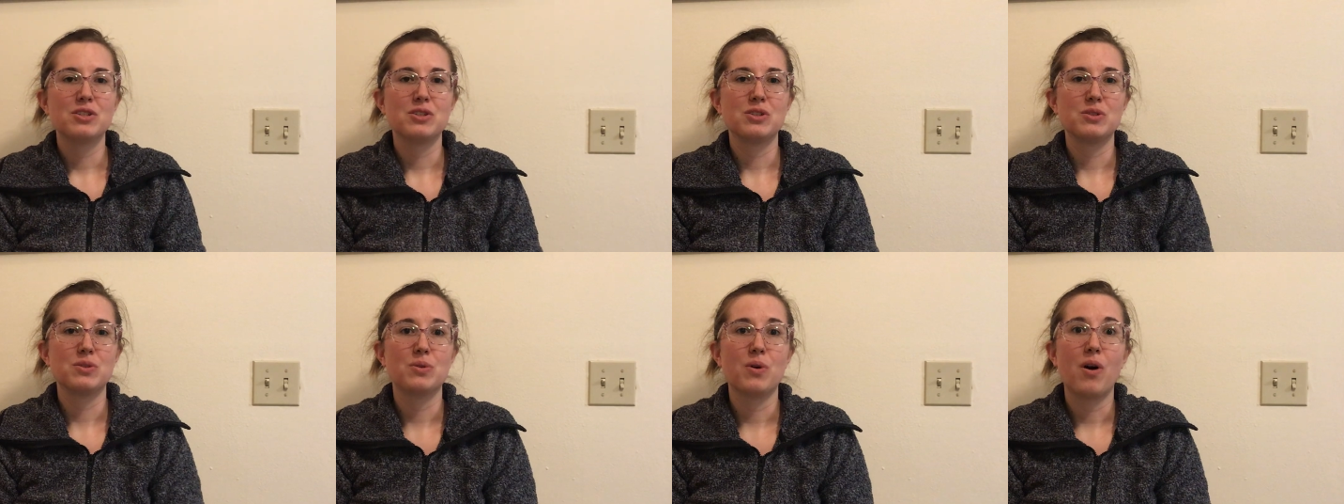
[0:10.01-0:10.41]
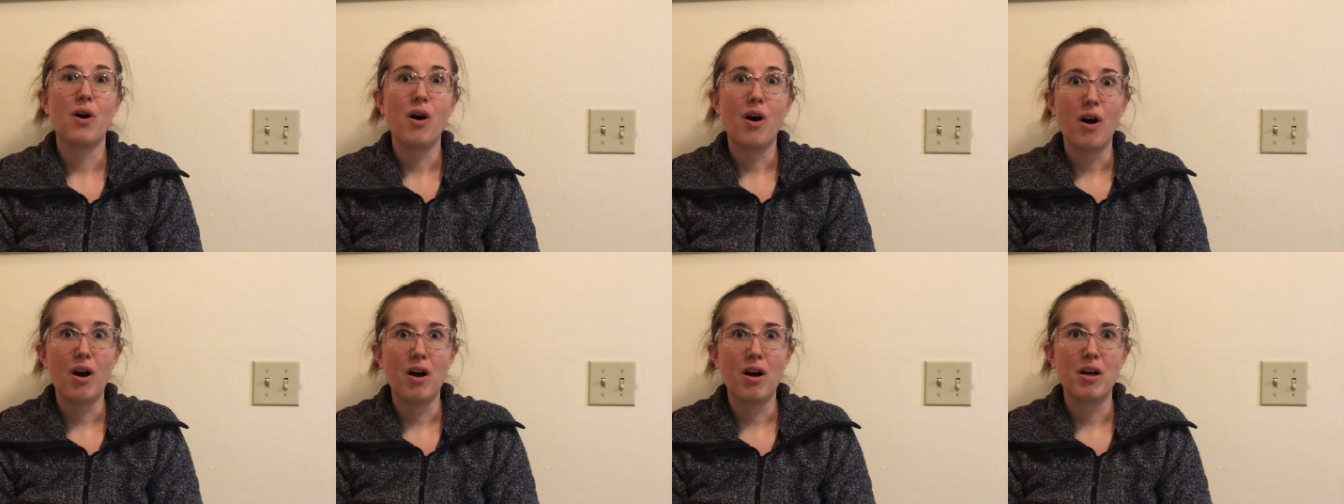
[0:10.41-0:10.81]
to
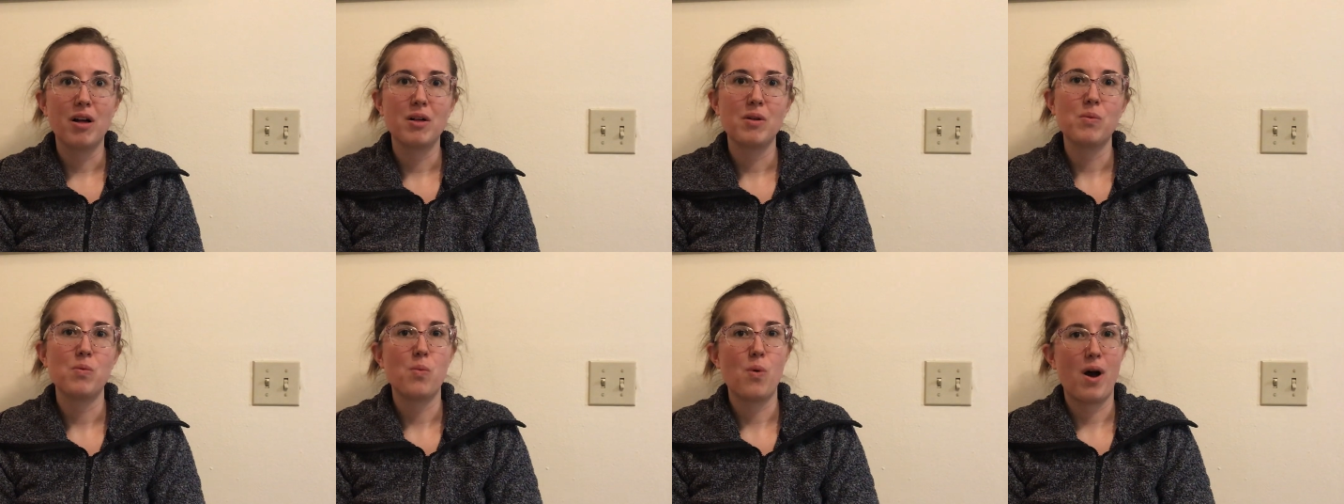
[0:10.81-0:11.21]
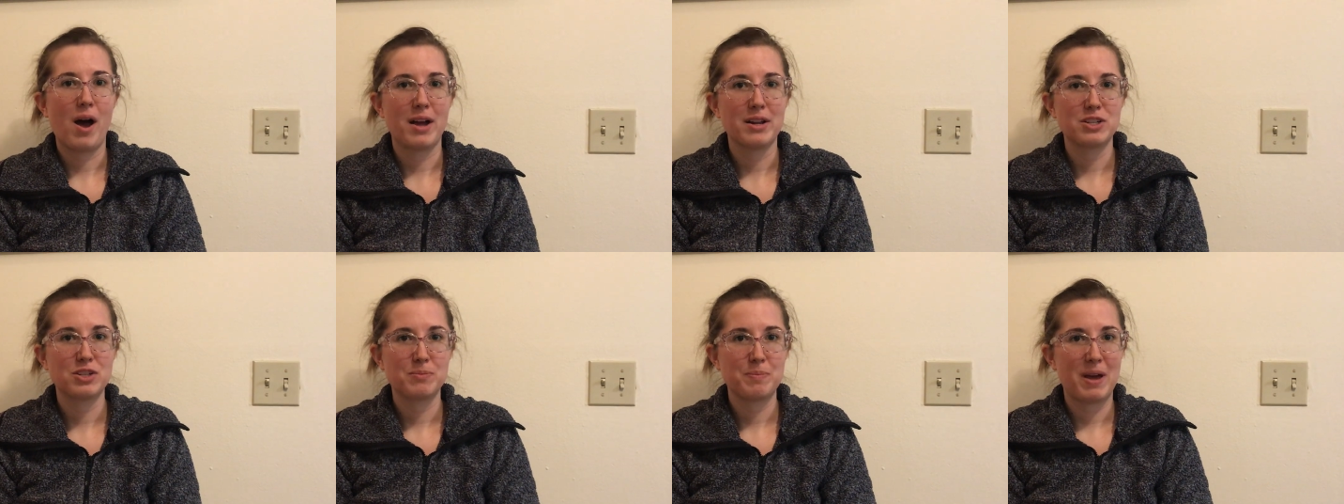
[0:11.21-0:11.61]
all
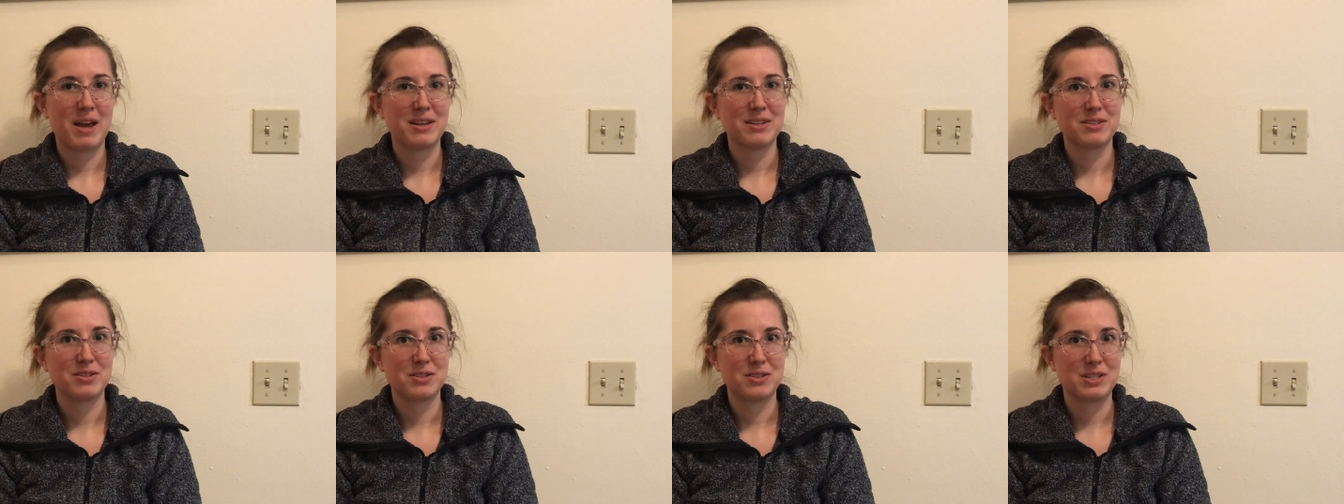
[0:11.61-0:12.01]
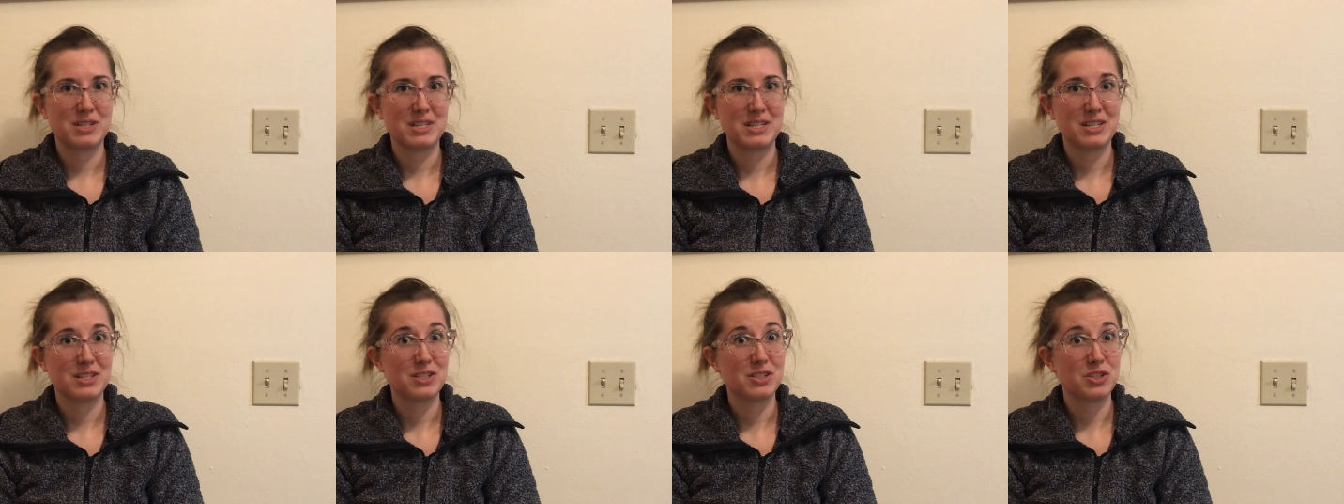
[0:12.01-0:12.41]
watch Pastor
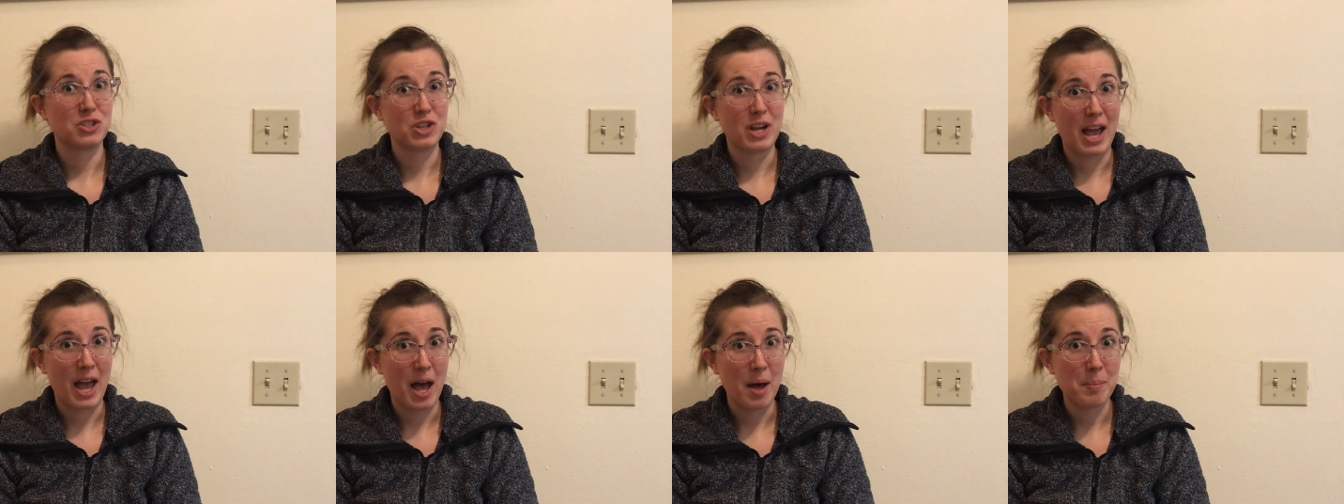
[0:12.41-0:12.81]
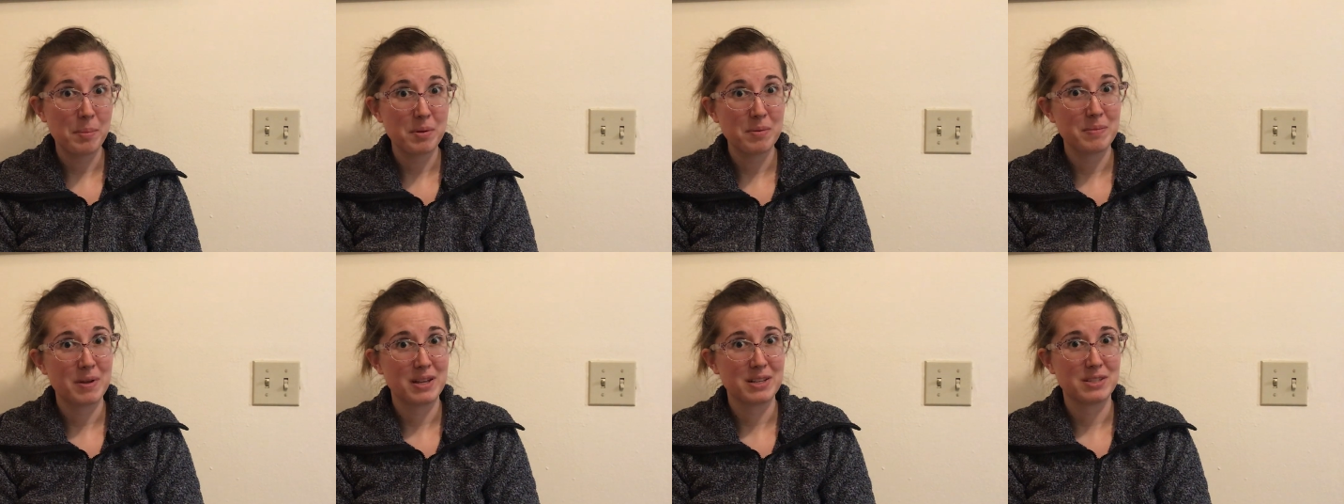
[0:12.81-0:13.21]
Tia's
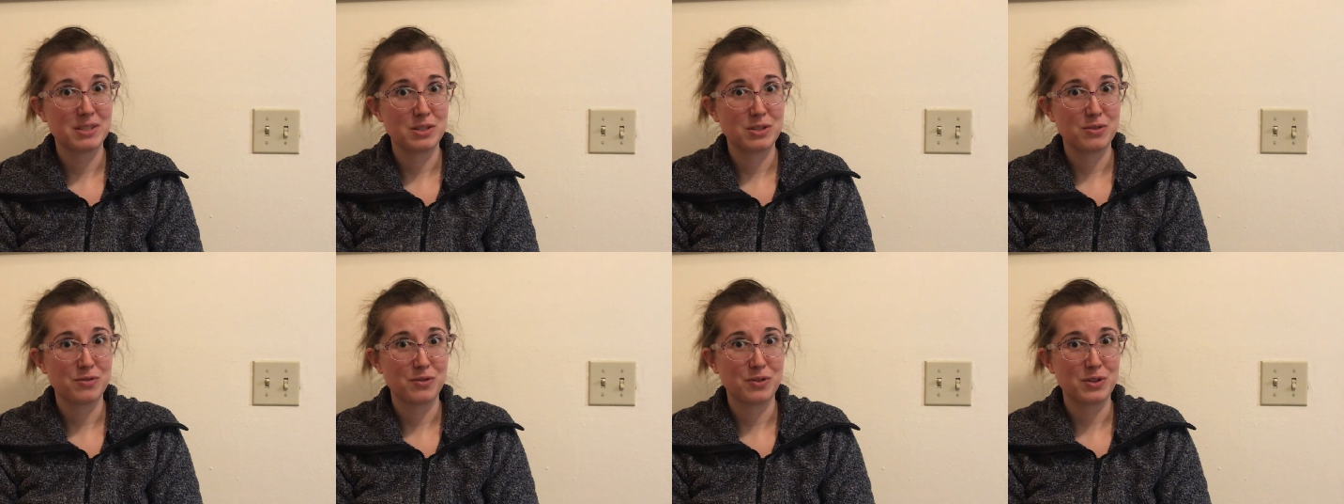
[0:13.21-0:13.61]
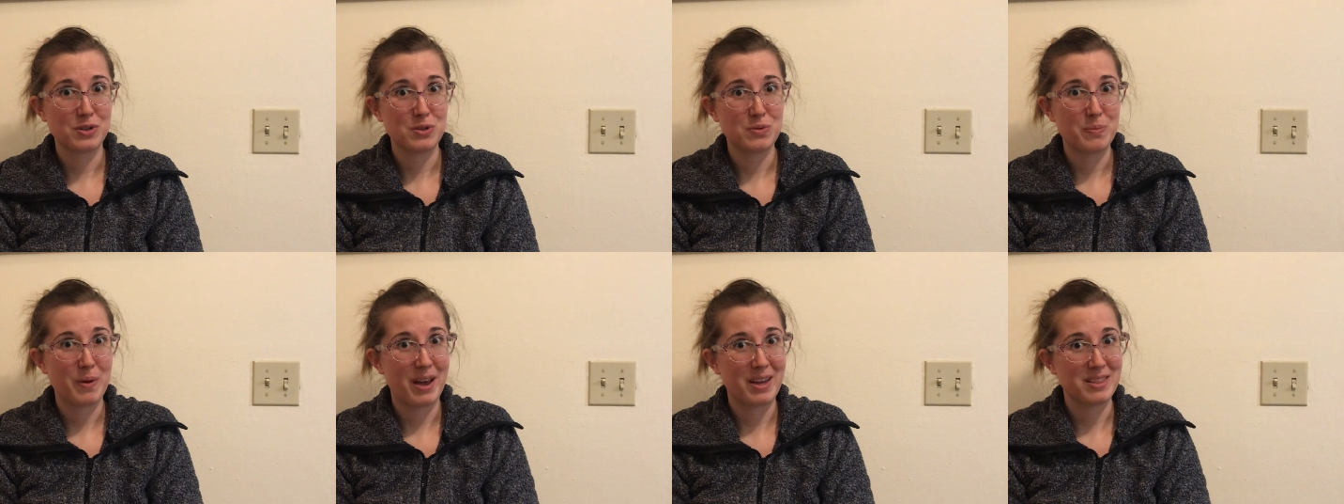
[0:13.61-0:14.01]
chapel message for
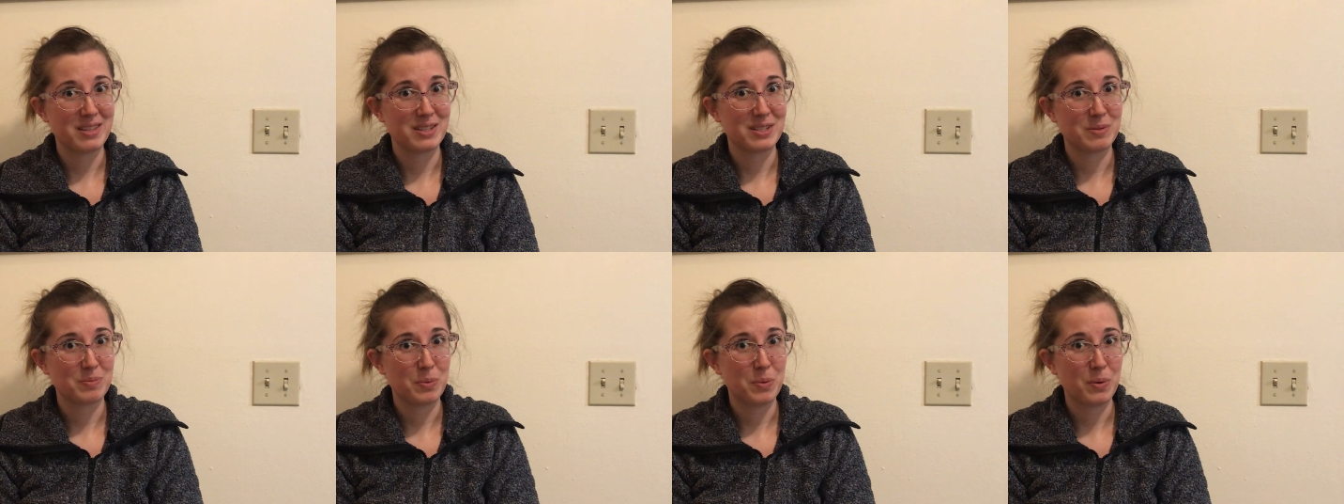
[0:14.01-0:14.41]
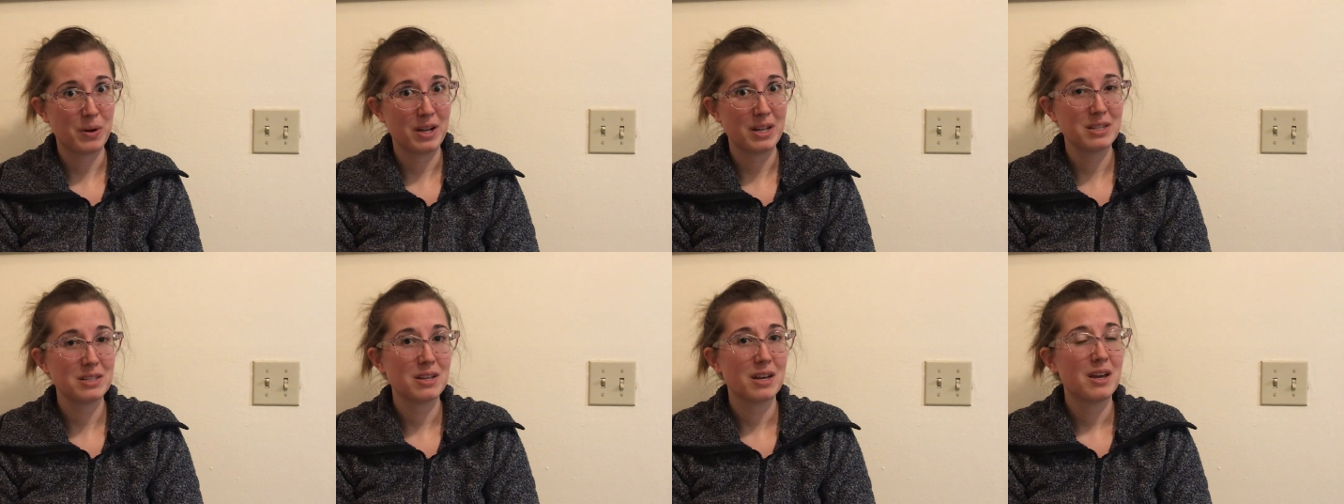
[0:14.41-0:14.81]
you by this
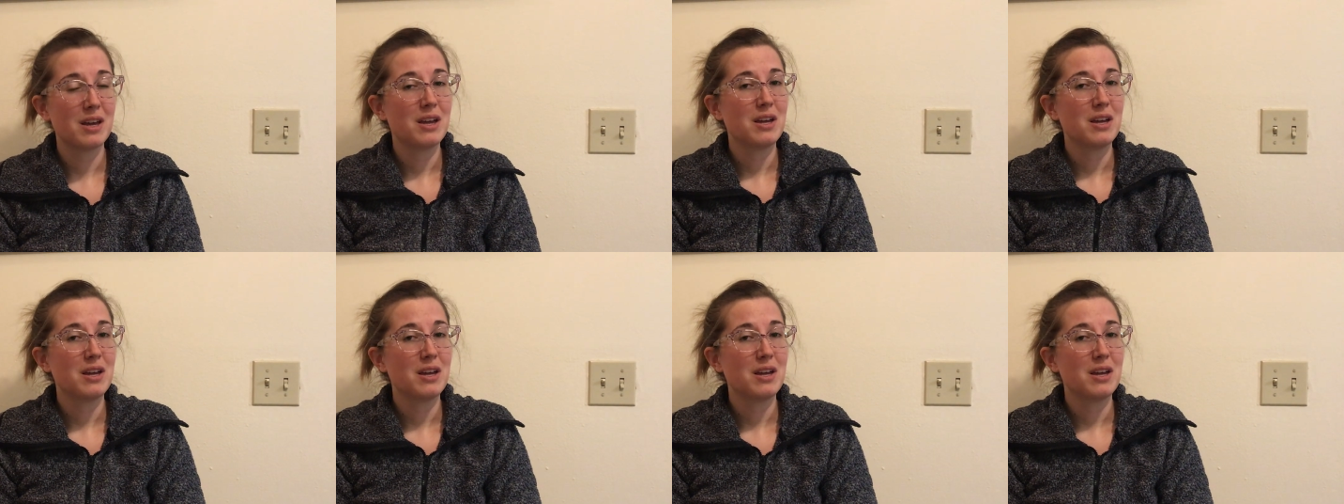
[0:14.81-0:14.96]
point.